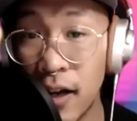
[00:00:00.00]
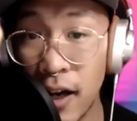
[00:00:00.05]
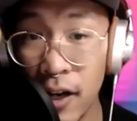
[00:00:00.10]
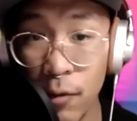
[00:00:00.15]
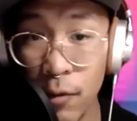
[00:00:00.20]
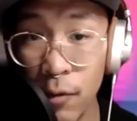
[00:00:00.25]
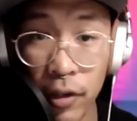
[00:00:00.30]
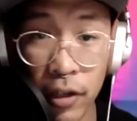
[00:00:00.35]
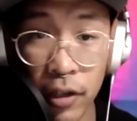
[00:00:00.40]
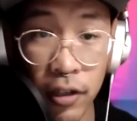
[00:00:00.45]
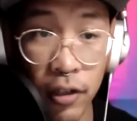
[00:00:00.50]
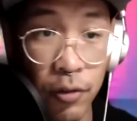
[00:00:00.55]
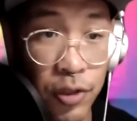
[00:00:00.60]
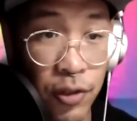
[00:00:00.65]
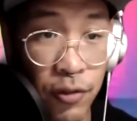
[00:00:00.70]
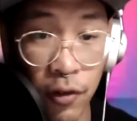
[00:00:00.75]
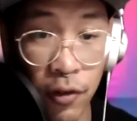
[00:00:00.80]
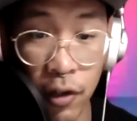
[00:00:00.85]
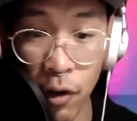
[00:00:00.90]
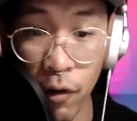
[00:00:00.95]
don't want to go too
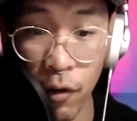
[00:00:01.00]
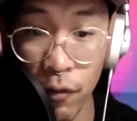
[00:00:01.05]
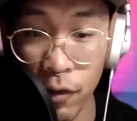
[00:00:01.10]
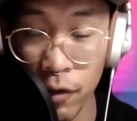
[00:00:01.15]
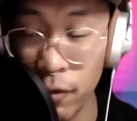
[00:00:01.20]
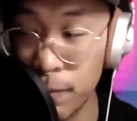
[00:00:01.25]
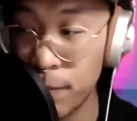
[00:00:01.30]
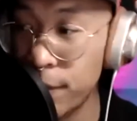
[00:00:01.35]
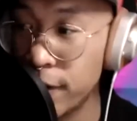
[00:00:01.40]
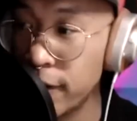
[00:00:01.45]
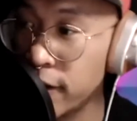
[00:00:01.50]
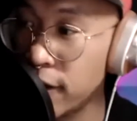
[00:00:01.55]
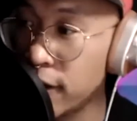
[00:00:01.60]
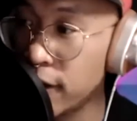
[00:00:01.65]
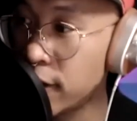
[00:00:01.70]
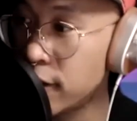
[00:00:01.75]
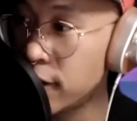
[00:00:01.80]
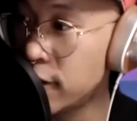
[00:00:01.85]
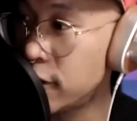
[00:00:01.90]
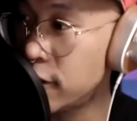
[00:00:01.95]
far over,
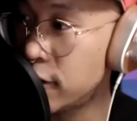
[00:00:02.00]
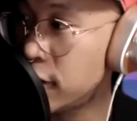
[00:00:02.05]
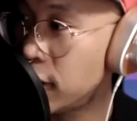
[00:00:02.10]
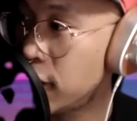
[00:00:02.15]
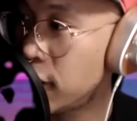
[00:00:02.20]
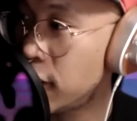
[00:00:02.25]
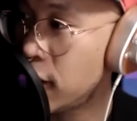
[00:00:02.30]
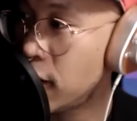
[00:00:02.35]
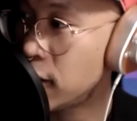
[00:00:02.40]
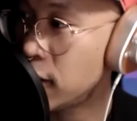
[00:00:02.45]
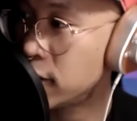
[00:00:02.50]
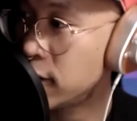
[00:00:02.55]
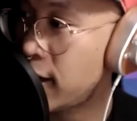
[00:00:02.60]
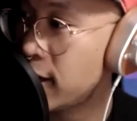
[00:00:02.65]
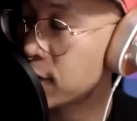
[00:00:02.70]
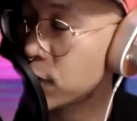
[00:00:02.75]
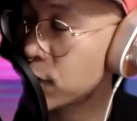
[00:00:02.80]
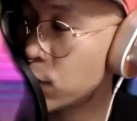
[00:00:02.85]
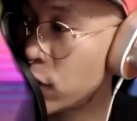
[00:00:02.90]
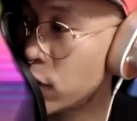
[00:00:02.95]
but
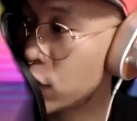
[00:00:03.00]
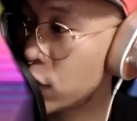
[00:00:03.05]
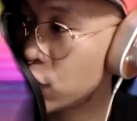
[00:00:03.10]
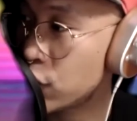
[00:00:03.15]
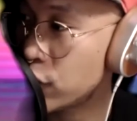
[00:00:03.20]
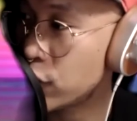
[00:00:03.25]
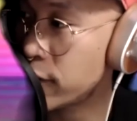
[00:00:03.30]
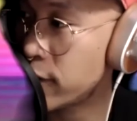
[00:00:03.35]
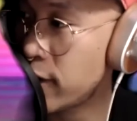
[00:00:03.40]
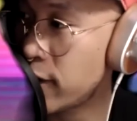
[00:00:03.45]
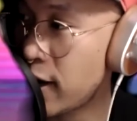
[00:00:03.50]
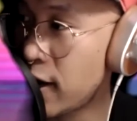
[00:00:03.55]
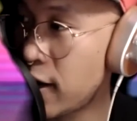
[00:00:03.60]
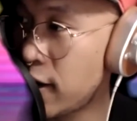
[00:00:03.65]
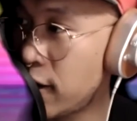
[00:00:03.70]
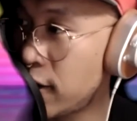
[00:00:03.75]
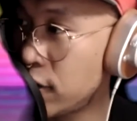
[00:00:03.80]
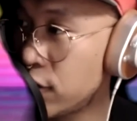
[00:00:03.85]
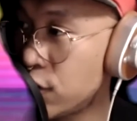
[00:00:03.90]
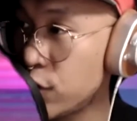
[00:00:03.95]
last question.
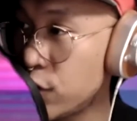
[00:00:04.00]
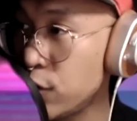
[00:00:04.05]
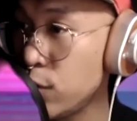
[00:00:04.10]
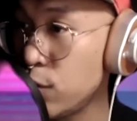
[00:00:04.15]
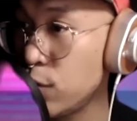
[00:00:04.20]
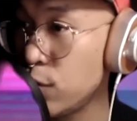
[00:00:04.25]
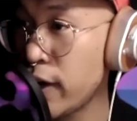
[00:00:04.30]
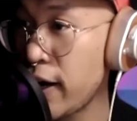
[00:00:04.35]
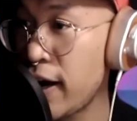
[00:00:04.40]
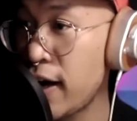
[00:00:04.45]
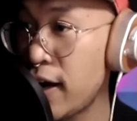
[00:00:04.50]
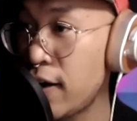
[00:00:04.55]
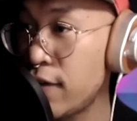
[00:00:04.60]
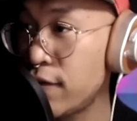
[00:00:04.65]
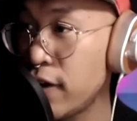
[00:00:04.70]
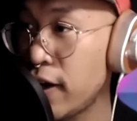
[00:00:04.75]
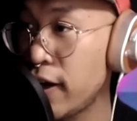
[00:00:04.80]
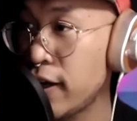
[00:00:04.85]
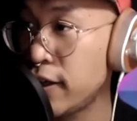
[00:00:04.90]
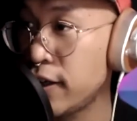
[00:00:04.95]
Do you
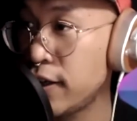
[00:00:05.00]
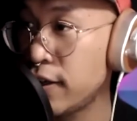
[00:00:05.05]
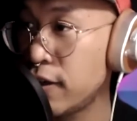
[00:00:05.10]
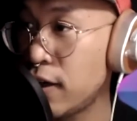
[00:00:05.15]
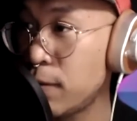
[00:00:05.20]
have any